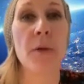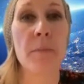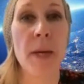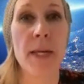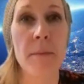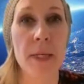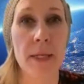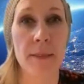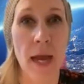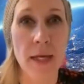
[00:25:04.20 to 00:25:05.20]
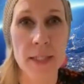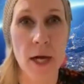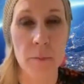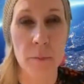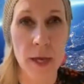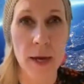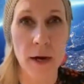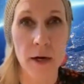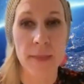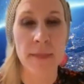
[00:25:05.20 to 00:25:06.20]
the pandemic at that time
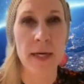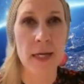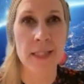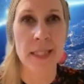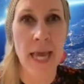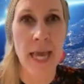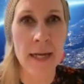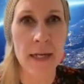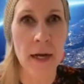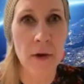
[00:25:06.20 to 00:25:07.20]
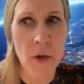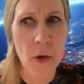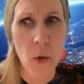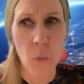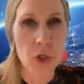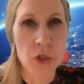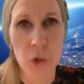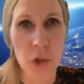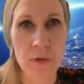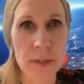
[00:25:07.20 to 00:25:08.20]
there. And then us in Canada, we're
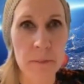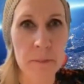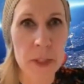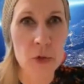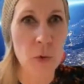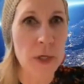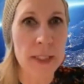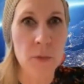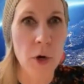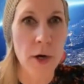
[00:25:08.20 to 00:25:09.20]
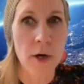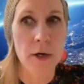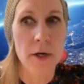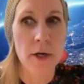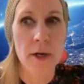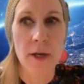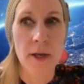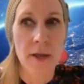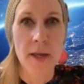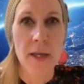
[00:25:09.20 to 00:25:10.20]
sort of in between where,
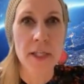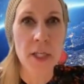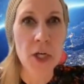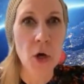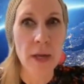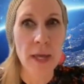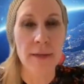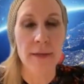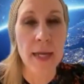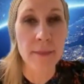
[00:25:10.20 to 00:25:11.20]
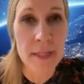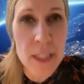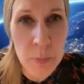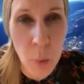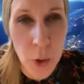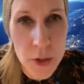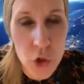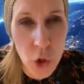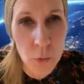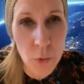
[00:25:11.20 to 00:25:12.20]
you know, like at this point,
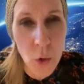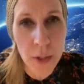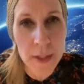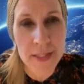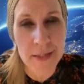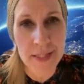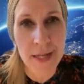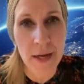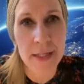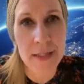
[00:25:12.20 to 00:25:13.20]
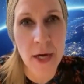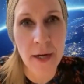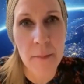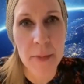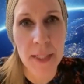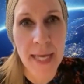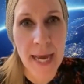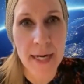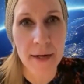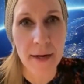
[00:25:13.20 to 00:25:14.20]
Joe Rogan says he's not coming to
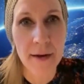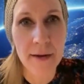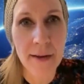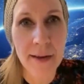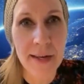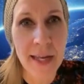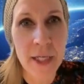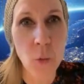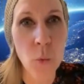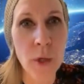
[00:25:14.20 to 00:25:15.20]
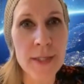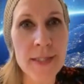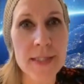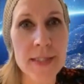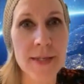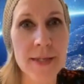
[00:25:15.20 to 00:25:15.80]
Canada. Like, what is,